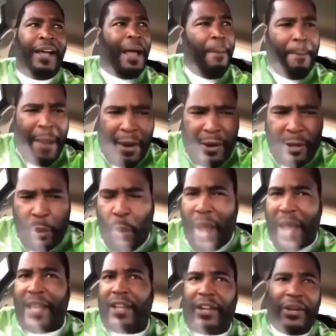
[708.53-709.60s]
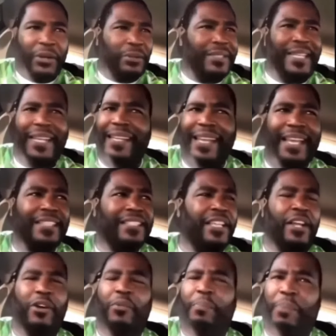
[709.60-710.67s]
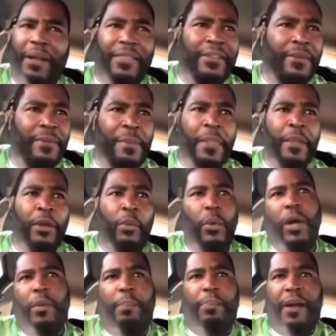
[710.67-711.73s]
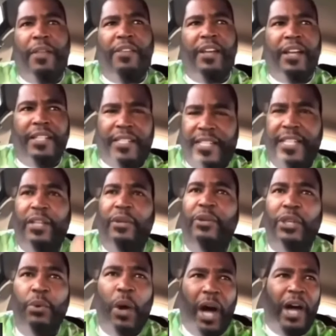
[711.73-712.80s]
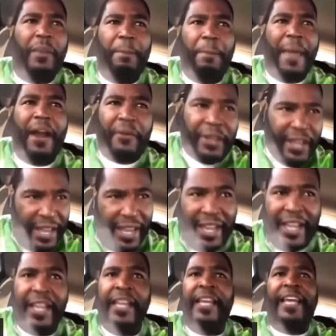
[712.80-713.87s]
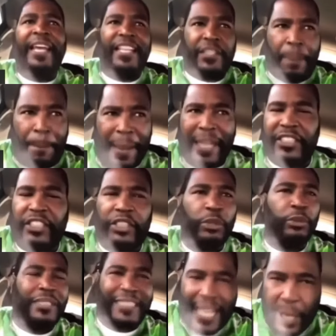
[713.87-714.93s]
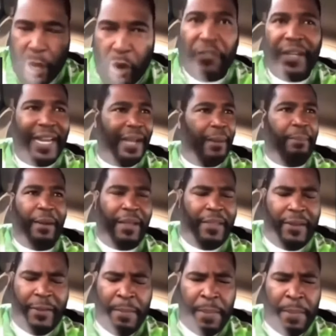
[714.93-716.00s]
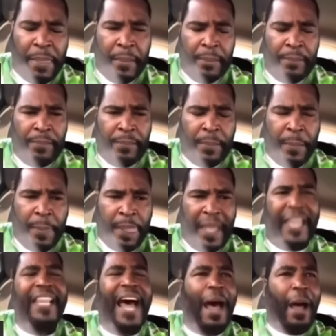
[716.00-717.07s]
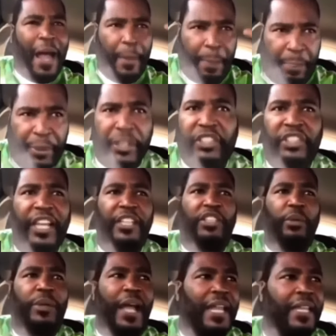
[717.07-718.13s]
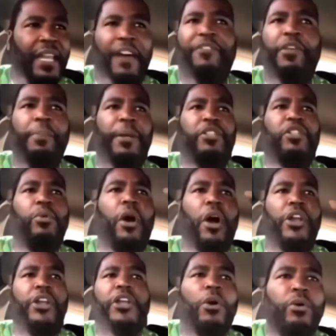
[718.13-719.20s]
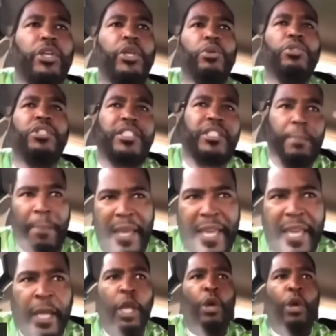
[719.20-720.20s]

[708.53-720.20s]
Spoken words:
I married a white girl 10 years ago, brother. Well, brother, until you unmarry her, it's best you stay over there, brother. I appreciate you and I love you, but you are no use to me